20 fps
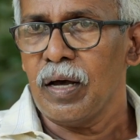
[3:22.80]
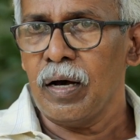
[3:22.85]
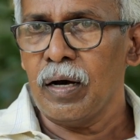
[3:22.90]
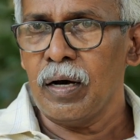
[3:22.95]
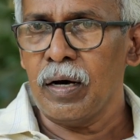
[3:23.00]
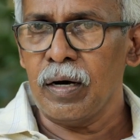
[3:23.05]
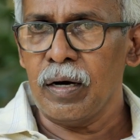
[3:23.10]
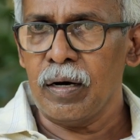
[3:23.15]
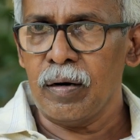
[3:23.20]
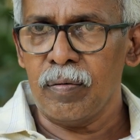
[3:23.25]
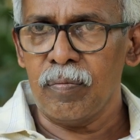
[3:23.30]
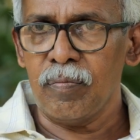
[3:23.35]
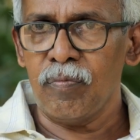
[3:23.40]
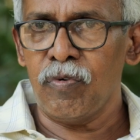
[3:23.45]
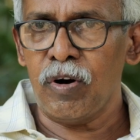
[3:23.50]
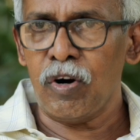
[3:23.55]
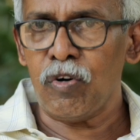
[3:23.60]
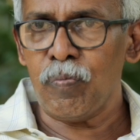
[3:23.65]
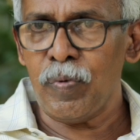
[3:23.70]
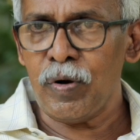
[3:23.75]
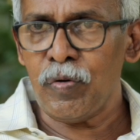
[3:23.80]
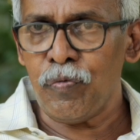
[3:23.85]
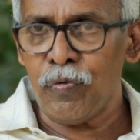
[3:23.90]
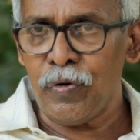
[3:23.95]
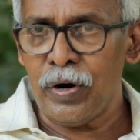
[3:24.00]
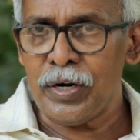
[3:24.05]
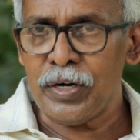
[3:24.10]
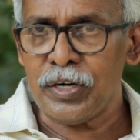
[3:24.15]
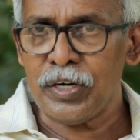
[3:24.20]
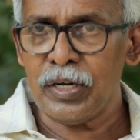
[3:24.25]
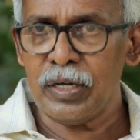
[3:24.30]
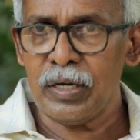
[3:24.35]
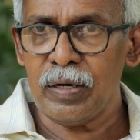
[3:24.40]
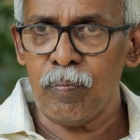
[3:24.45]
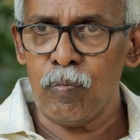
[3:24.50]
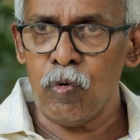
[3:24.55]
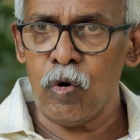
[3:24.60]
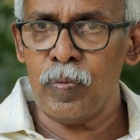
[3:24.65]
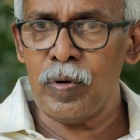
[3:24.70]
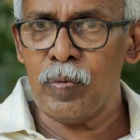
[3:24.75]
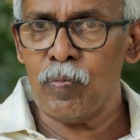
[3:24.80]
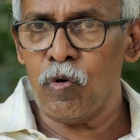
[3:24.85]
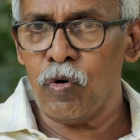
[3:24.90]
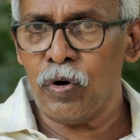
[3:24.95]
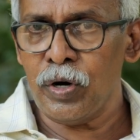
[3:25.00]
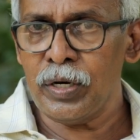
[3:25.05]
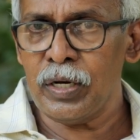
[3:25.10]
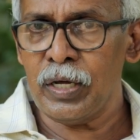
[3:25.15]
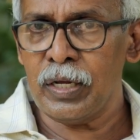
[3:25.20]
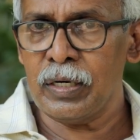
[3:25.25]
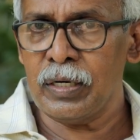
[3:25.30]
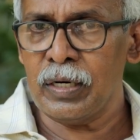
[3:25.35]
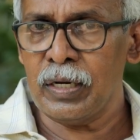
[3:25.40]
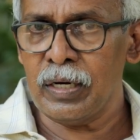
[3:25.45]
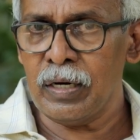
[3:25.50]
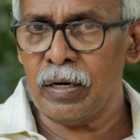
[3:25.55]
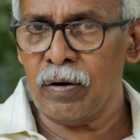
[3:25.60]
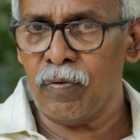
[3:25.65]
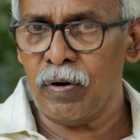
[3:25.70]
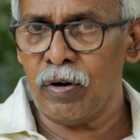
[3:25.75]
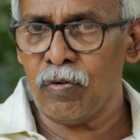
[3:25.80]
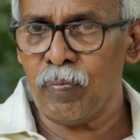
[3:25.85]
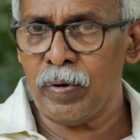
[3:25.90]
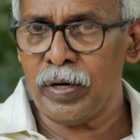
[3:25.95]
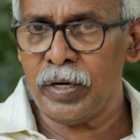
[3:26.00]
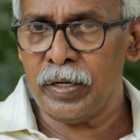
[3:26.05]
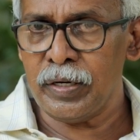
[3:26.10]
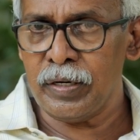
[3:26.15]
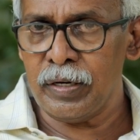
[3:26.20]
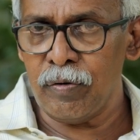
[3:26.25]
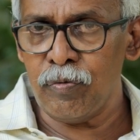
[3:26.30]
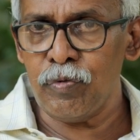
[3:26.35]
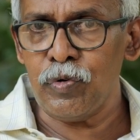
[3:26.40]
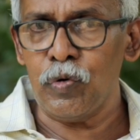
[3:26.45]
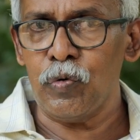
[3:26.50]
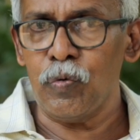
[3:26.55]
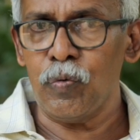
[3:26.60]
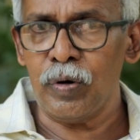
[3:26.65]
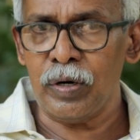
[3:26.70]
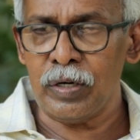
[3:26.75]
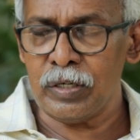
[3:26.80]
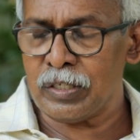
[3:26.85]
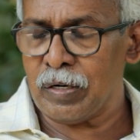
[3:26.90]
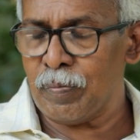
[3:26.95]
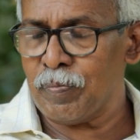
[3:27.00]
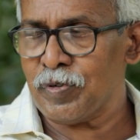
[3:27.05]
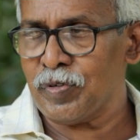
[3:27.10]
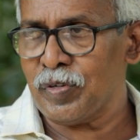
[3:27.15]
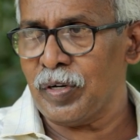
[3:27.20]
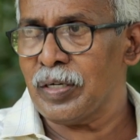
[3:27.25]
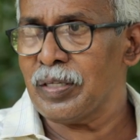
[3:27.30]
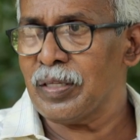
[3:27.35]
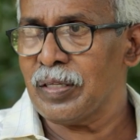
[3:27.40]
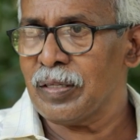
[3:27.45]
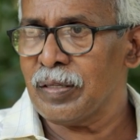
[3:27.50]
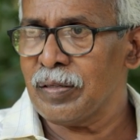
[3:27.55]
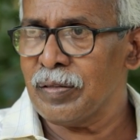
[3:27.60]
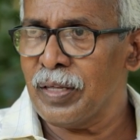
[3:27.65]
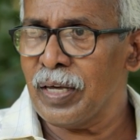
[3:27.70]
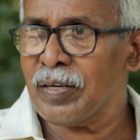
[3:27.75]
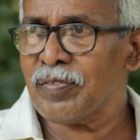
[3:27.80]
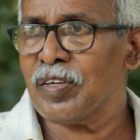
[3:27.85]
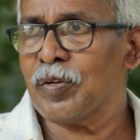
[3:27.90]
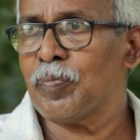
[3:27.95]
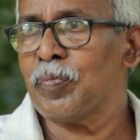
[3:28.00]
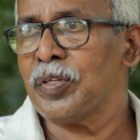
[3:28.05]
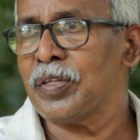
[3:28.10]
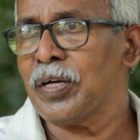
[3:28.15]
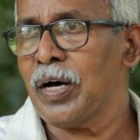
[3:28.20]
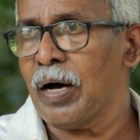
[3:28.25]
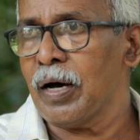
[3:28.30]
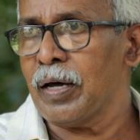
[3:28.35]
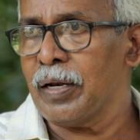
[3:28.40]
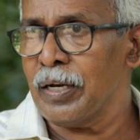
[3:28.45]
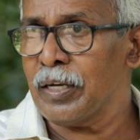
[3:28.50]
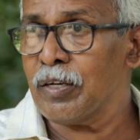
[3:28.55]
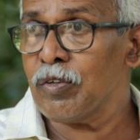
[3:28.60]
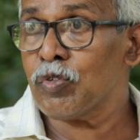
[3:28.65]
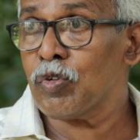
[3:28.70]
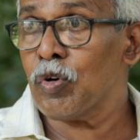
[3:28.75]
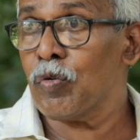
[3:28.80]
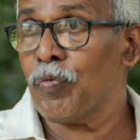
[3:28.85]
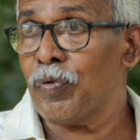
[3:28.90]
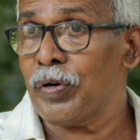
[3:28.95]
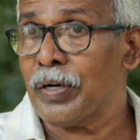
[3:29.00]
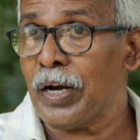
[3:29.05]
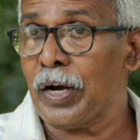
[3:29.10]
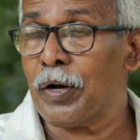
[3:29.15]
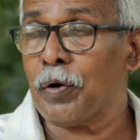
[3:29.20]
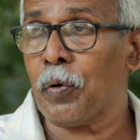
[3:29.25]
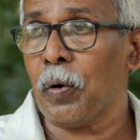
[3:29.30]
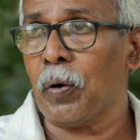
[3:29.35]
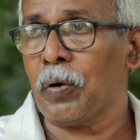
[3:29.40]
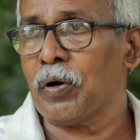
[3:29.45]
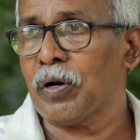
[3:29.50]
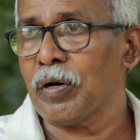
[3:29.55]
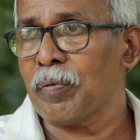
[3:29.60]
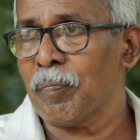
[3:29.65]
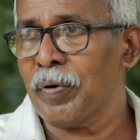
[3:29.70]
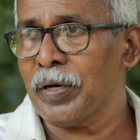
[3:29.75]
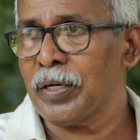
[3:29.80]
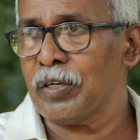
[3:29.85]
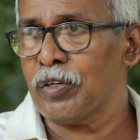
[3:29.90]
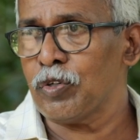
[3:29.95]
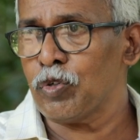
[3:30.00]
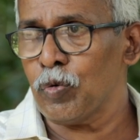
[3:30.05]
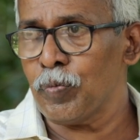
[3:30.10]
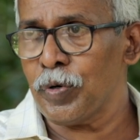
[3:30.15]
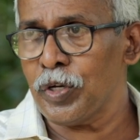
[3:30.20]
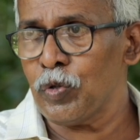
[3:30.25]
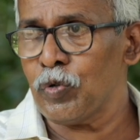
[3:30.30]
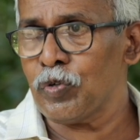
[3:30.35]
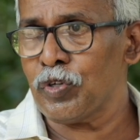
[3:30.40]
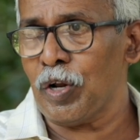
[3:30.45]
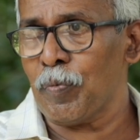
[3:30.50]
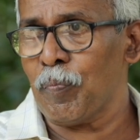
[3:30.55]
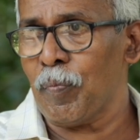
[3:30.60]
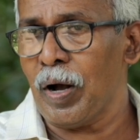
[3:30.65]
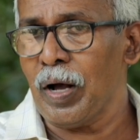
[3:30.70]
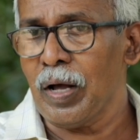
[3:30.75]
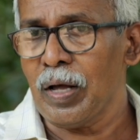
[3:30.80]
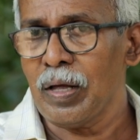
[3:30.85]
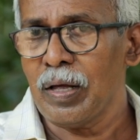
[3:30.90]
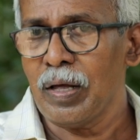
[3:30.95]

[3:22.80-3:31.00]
uh, one of my friends Bobby Mohan and uh, one of my nephew Krishna Prasad, they sent me the links of a TED talk by Shubhendu Sharma.